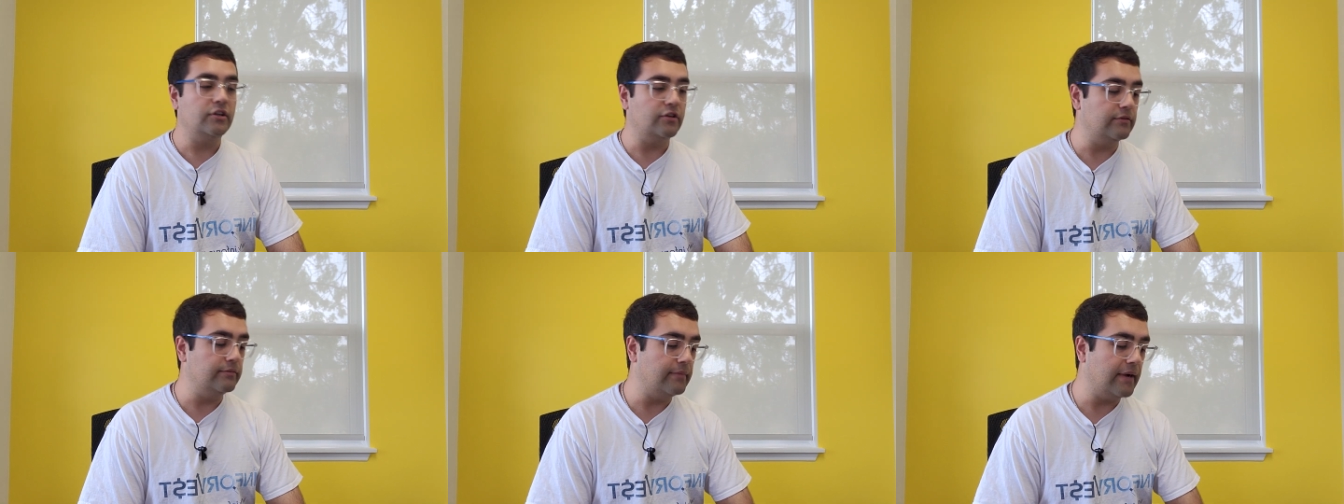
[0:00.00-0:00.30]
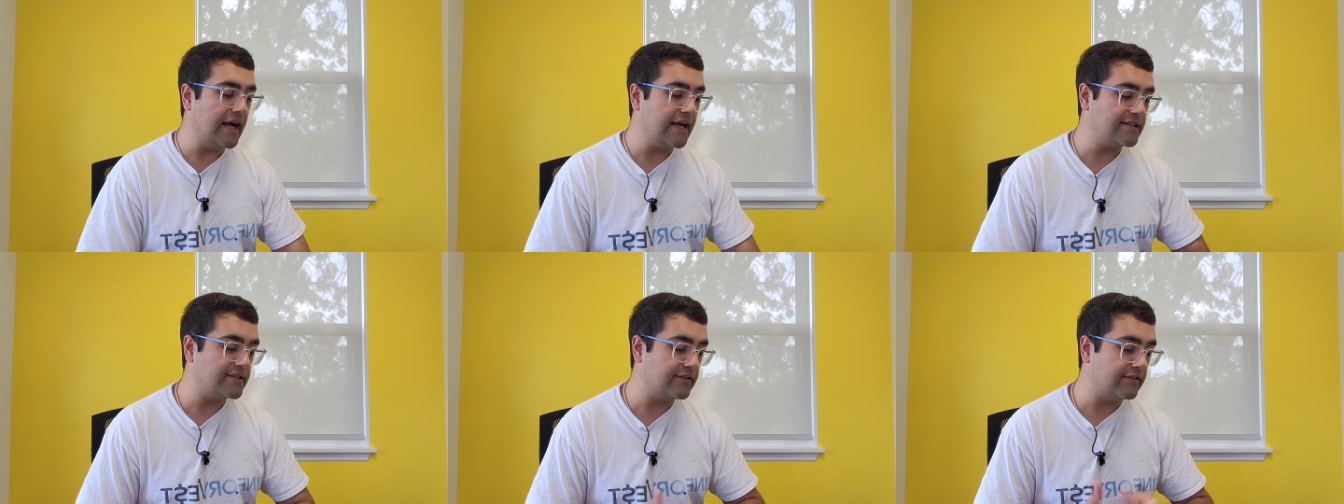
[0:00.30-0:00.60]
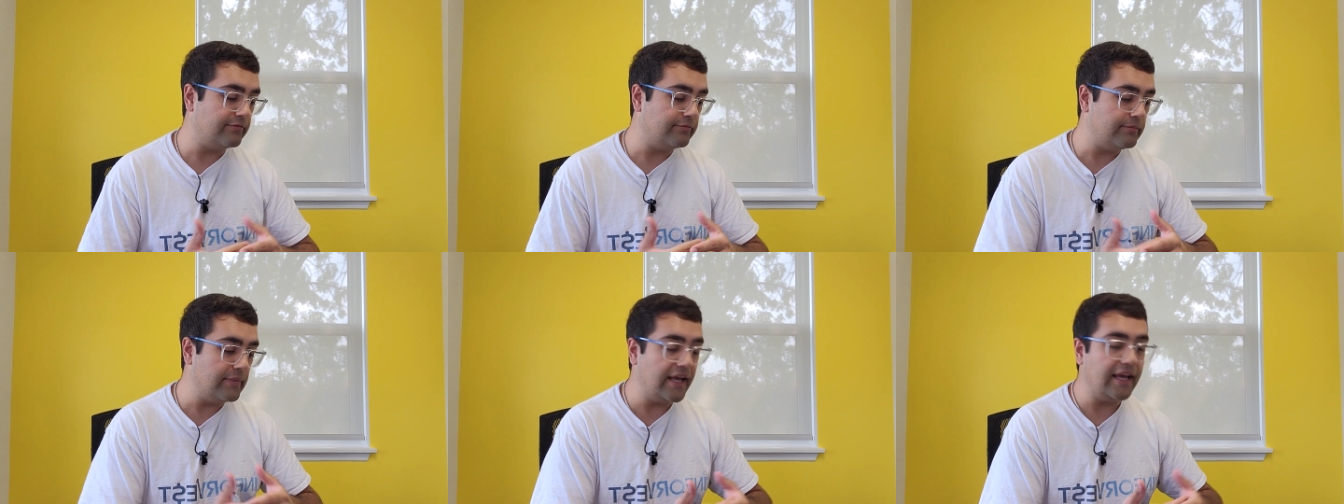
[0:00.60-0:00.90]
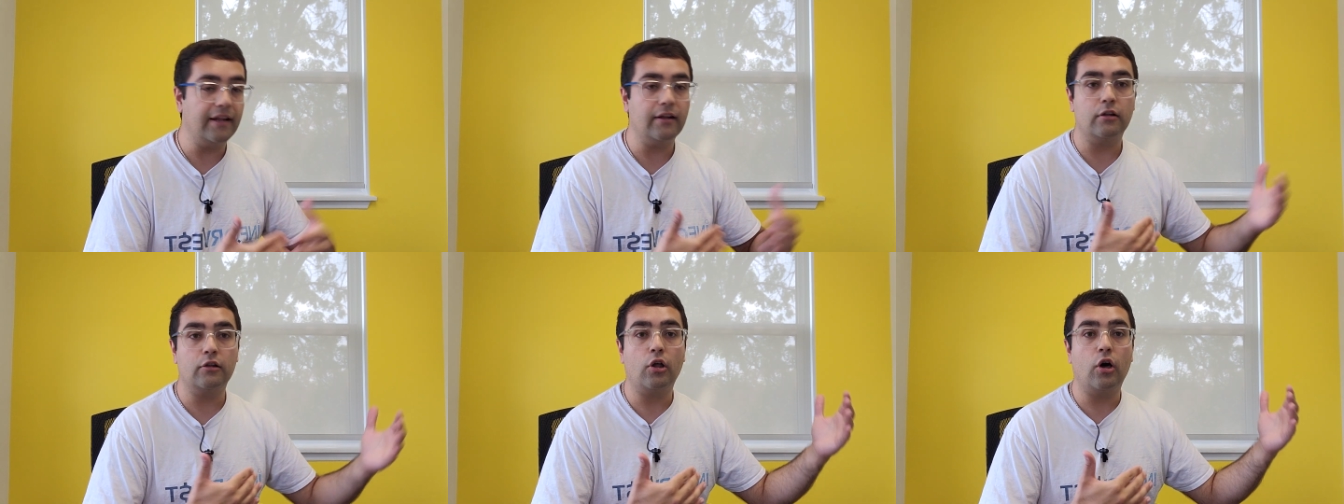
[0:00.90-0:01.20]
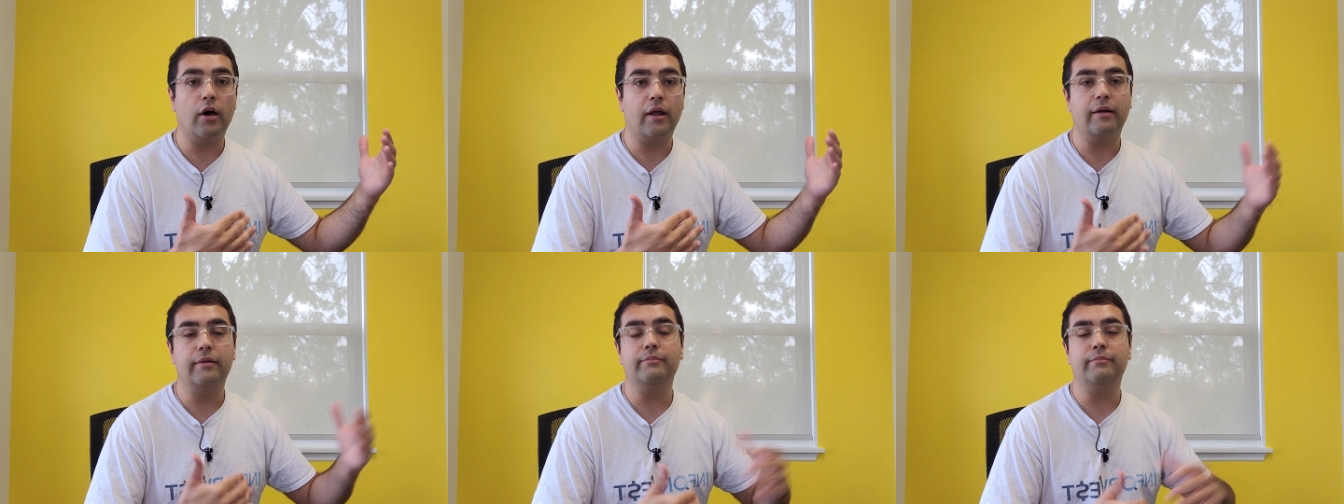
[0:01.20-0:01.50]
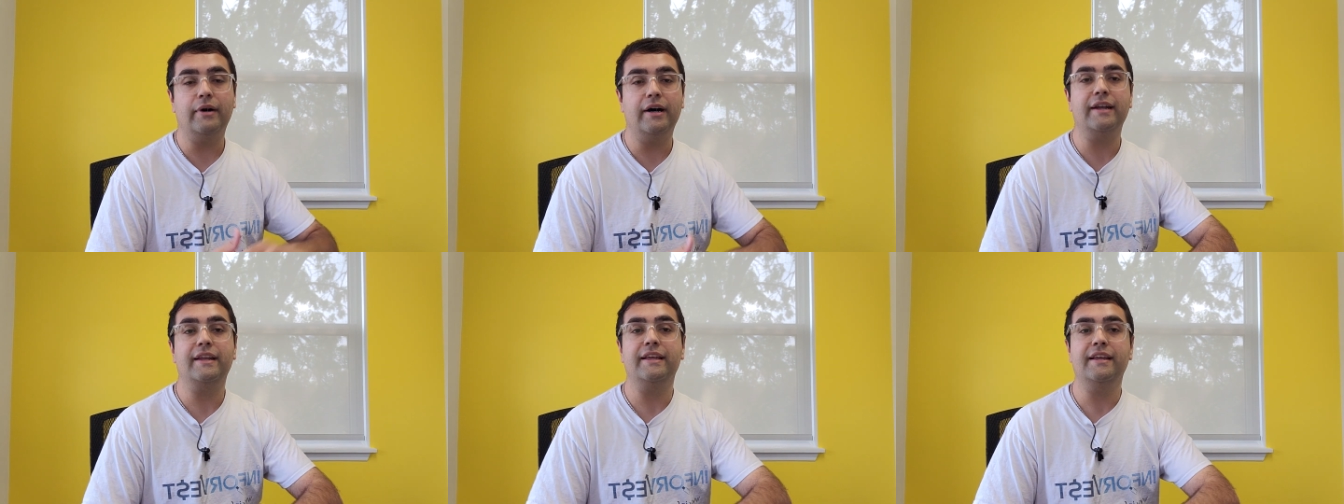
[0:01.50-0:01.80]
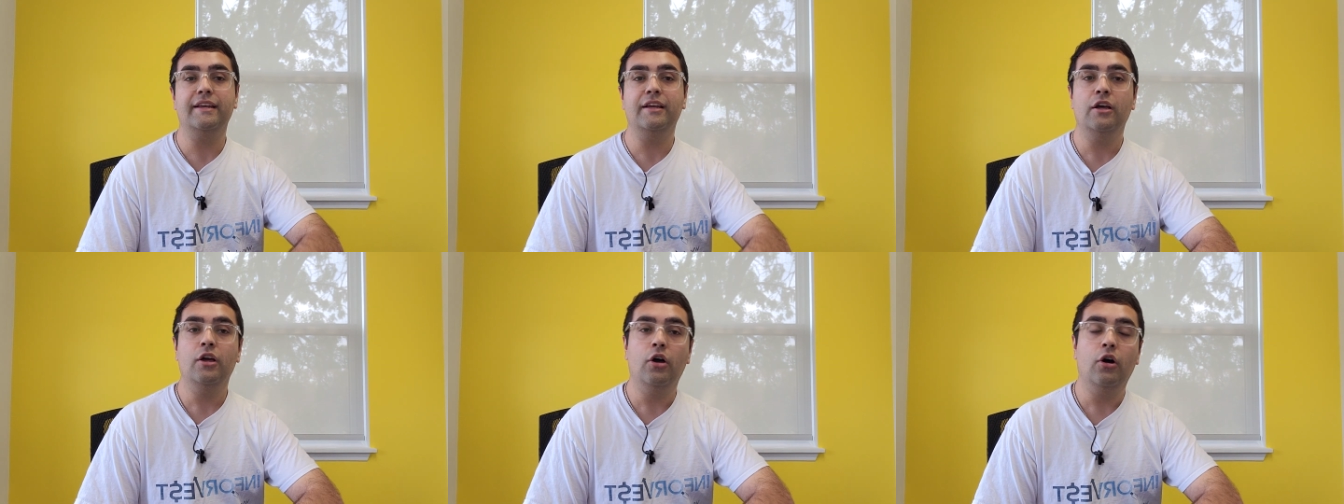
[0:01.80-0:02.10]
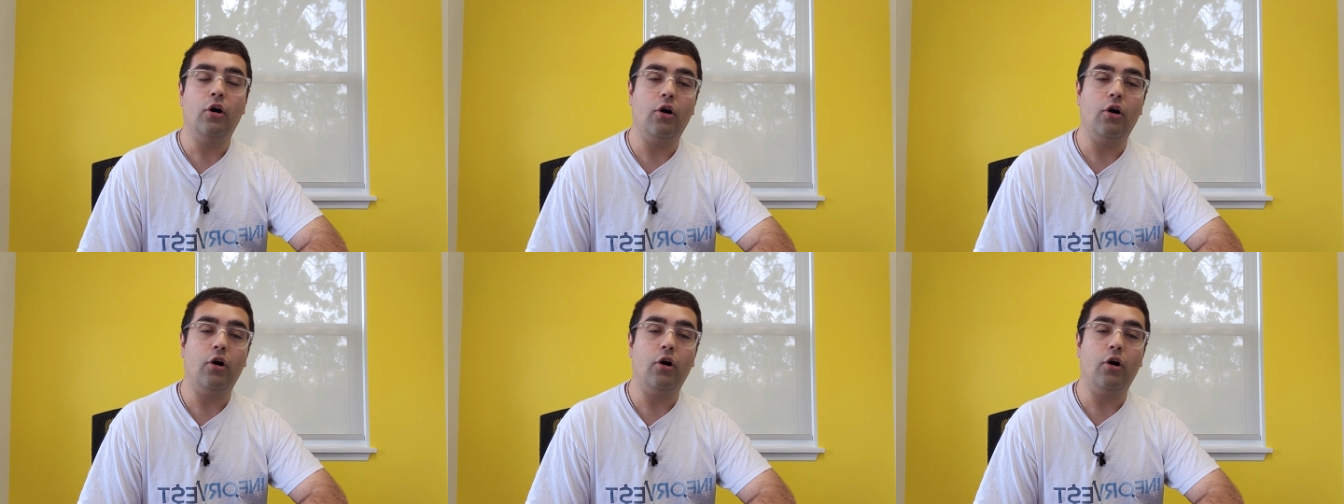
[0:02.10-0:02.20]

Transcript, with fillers: You massively made a lot of money